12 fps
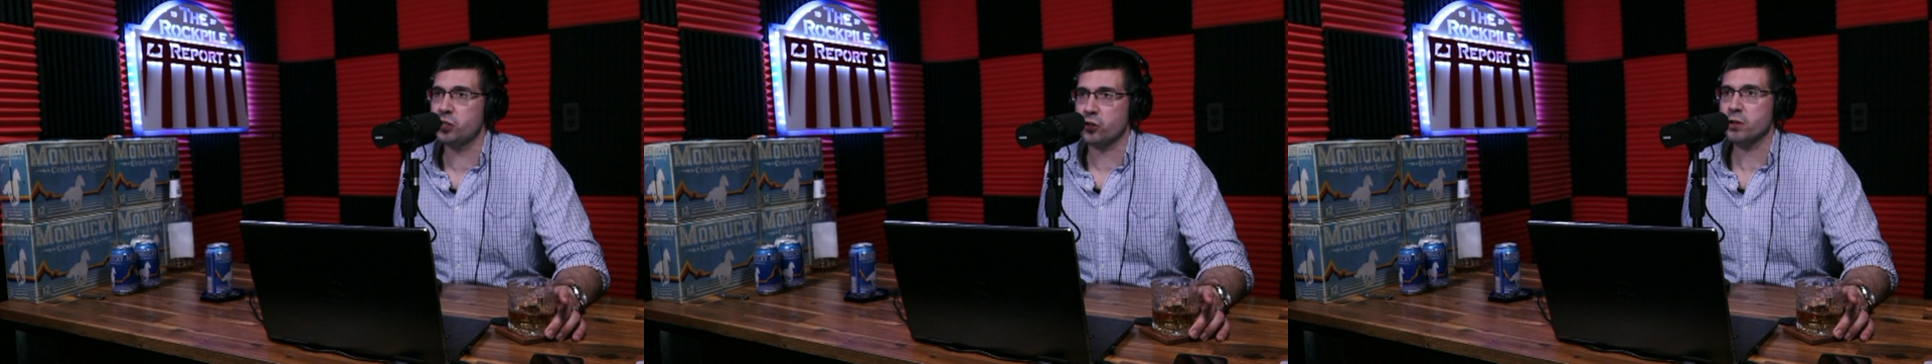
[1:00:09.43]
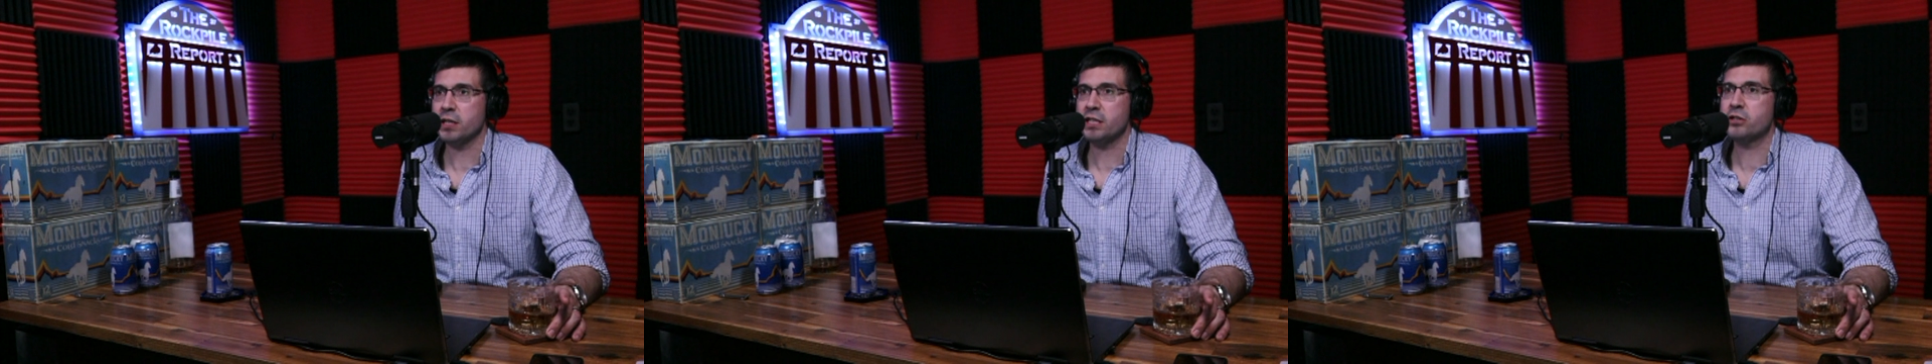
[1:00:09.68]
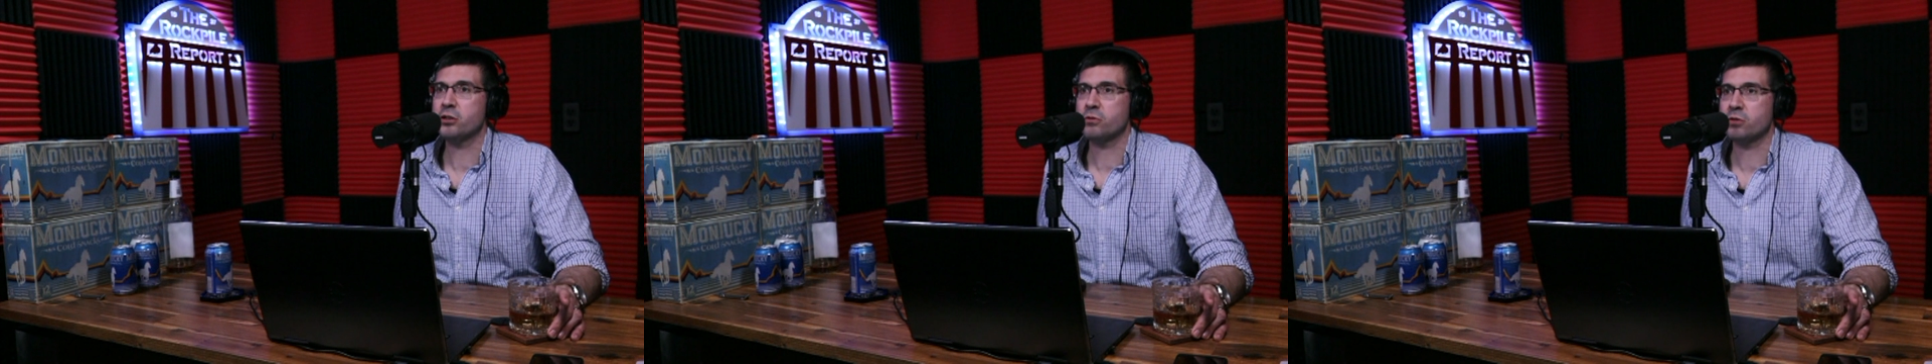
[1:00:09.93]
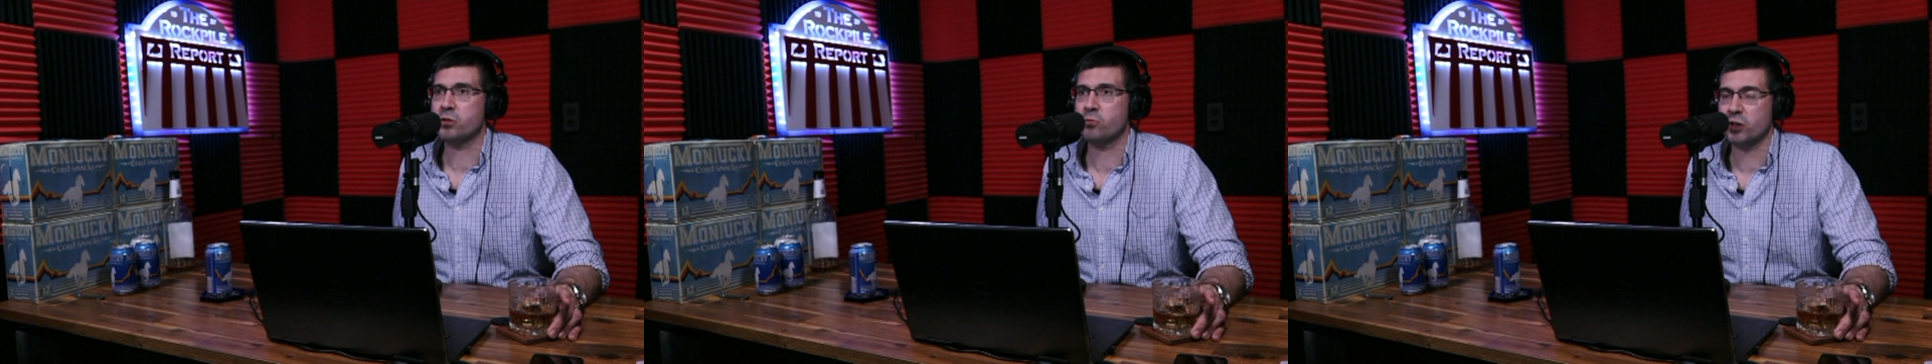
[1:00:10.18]
surely to
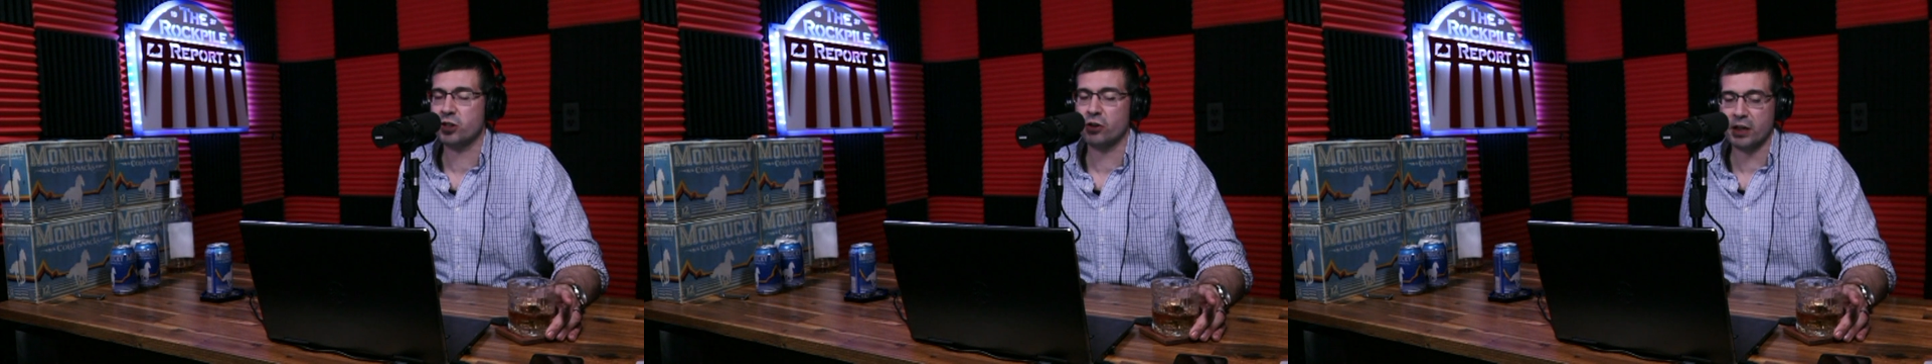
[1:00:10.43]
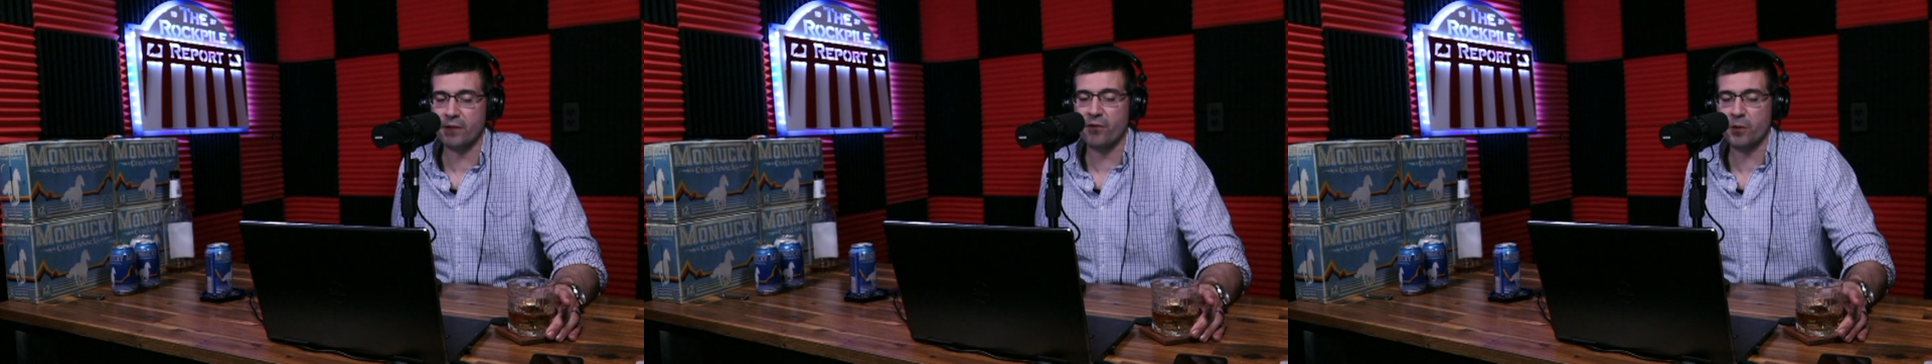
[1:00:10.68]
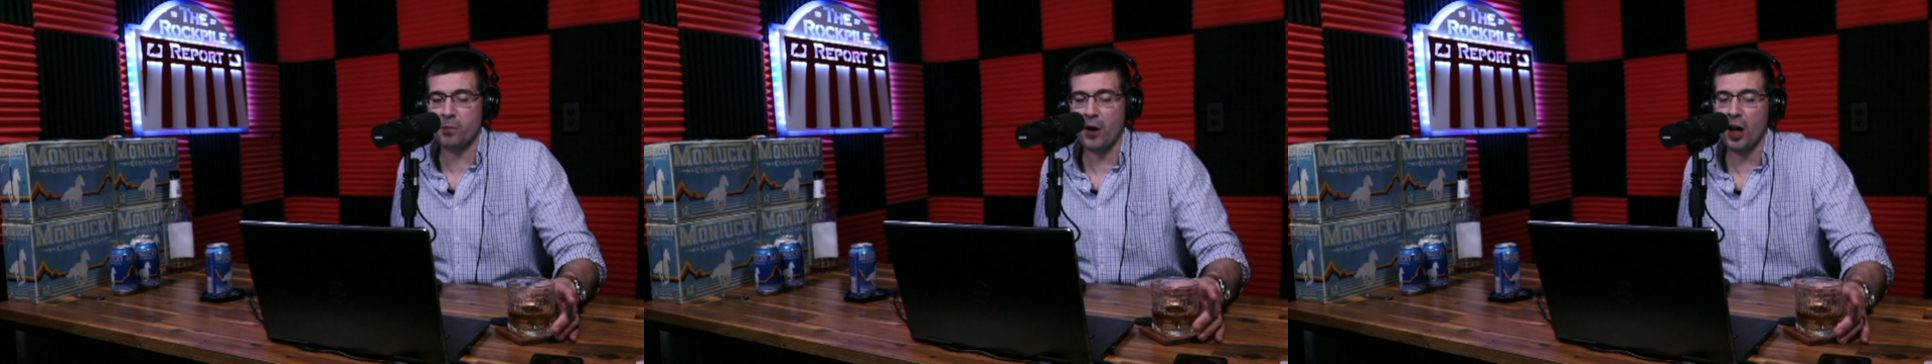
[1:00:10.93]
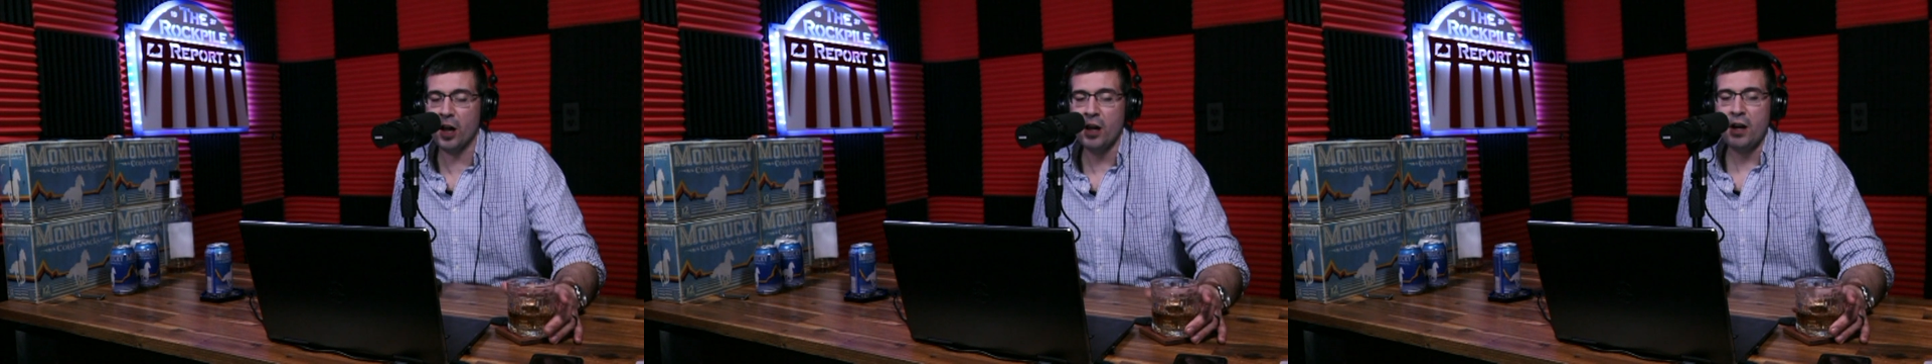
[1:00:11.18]
returning to football.